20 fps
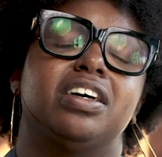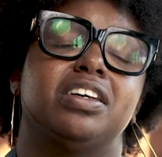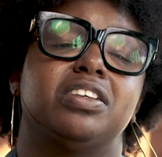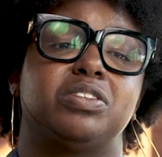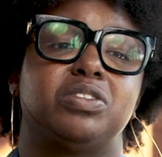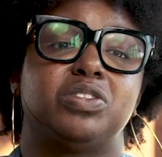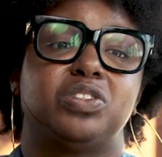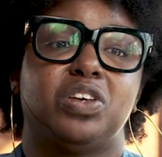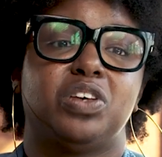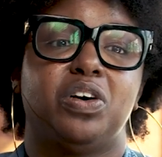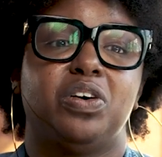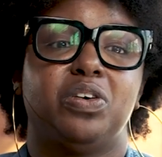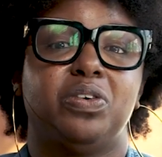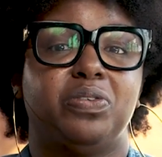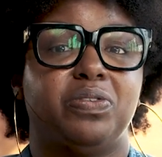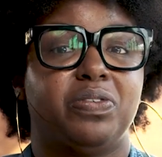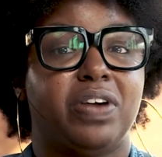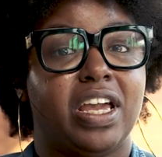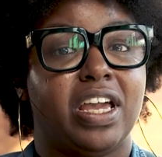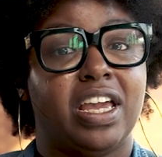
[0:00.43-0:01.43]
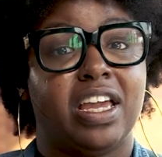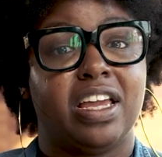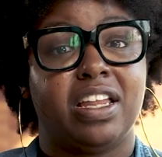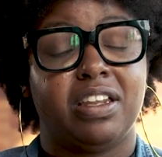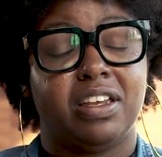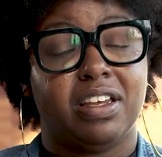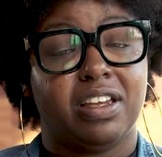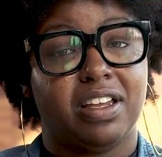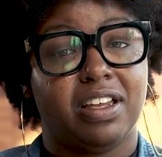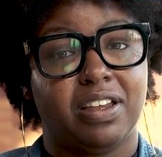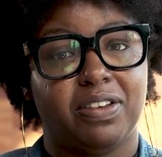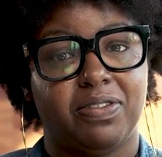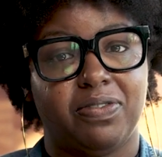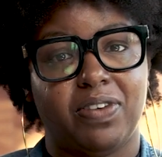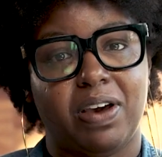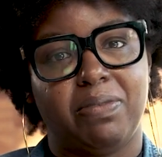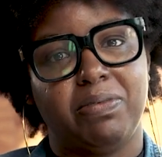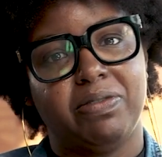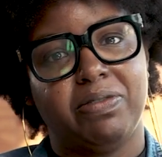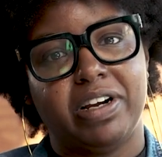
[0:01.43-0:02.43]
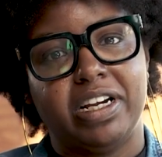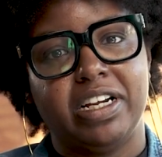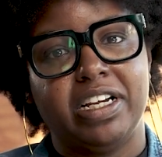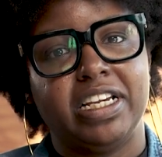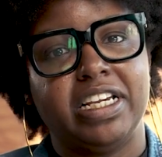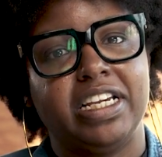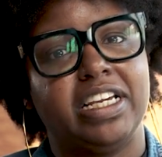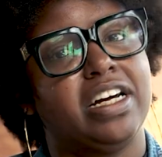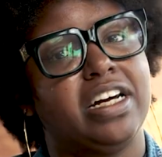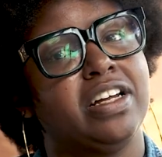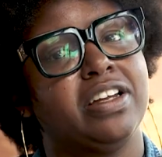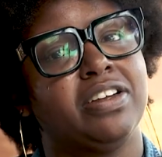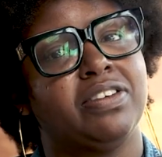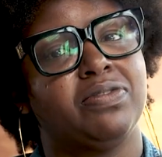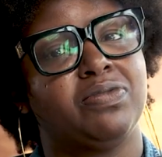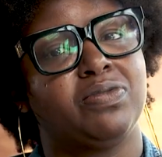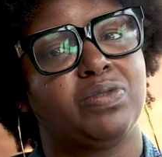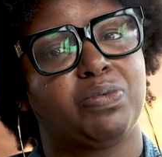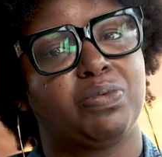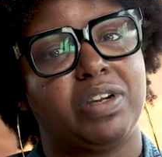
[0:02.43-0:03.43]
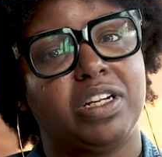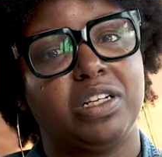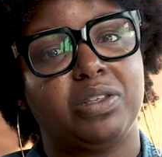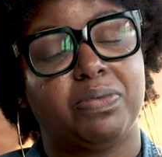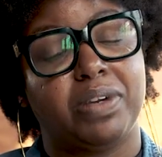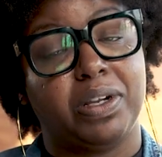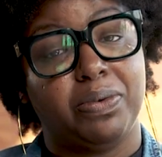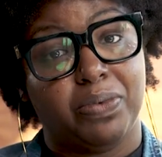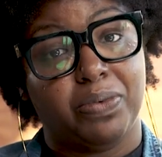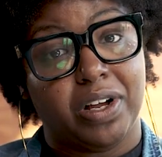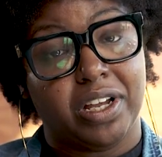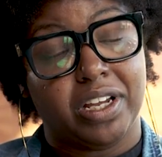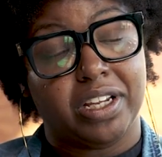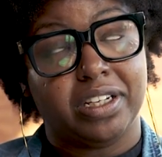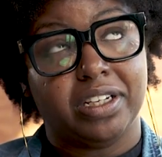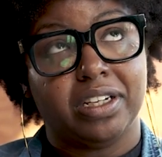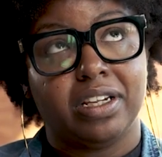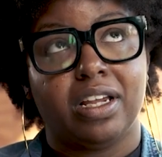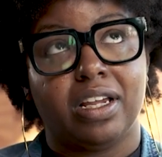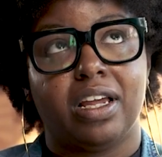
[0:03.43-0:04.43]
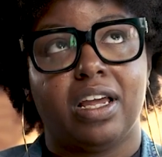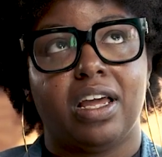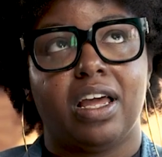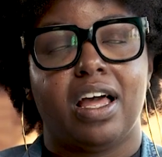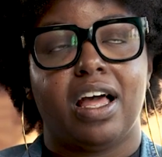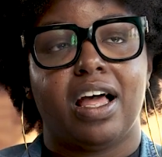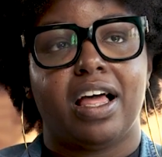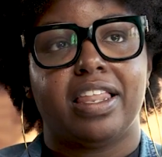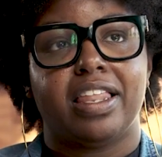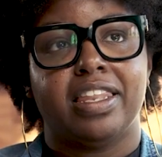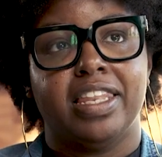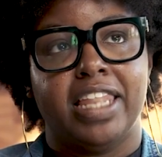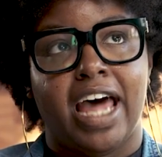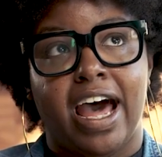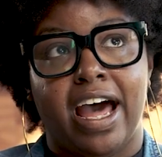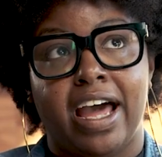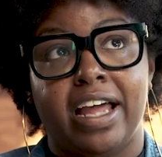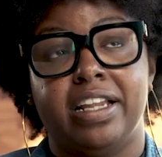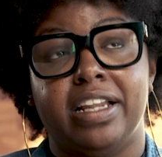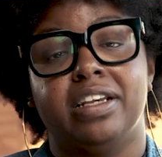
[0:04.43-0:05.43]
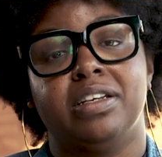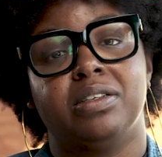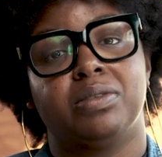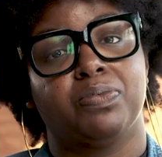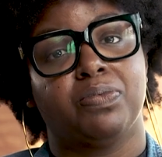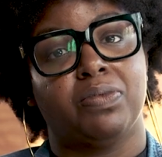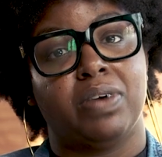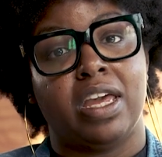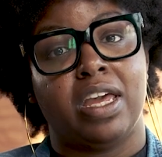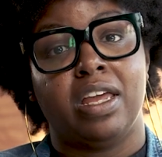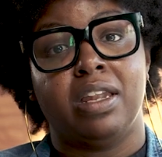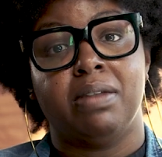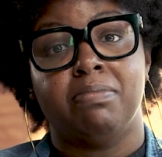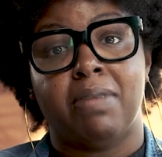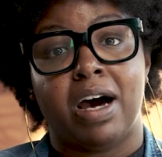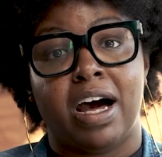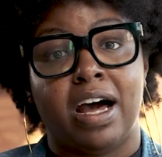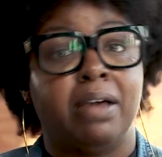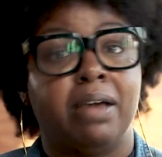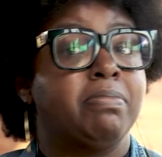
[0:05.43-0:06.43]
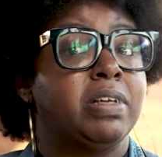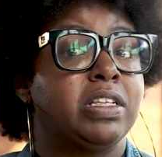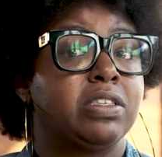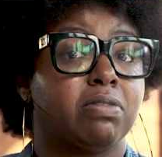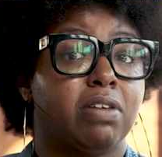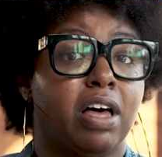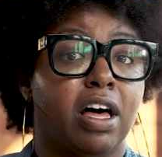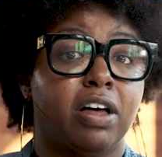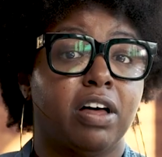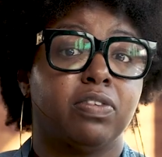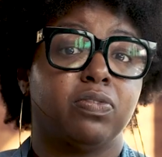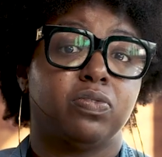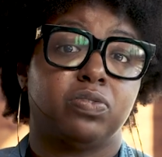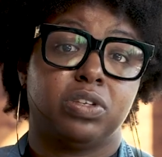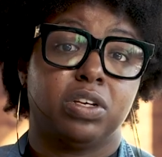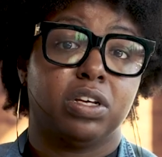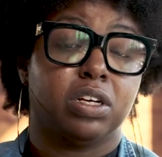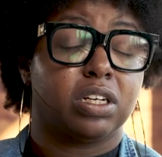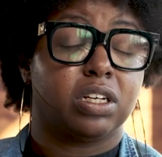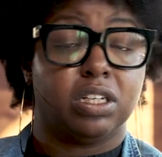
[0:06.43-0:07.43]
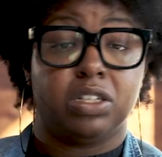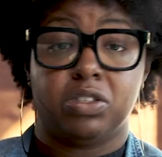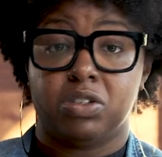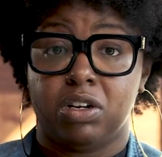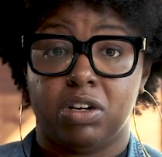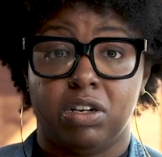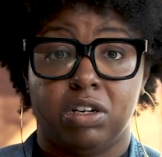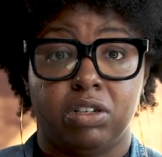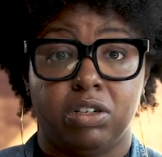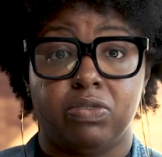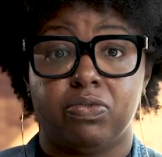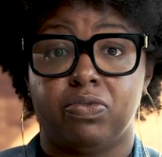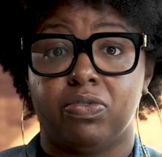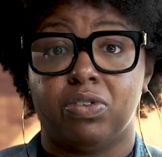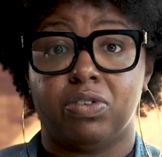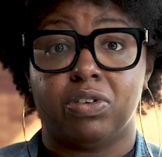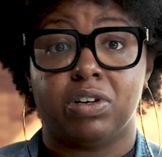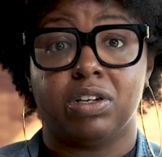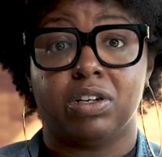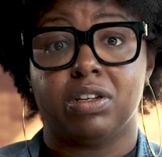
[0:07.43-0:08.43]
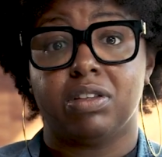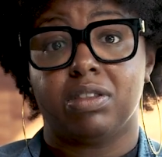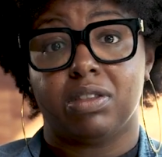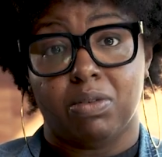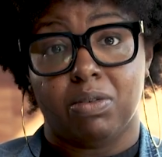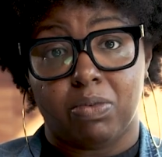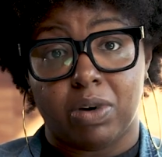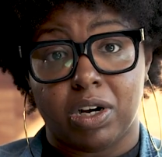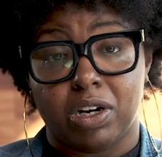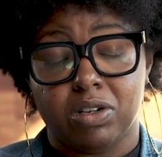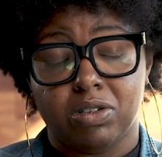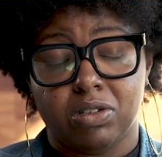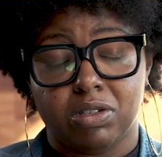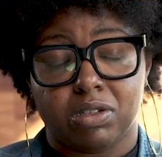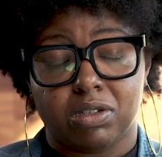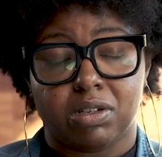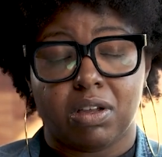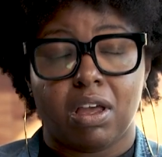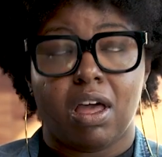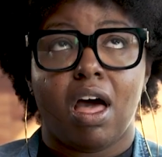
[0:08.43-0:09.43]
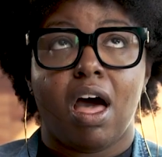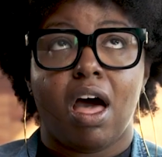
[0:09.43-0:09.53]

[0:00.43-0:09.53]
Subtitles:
So in February of 2021, that is when my mental health took a turn for the worse.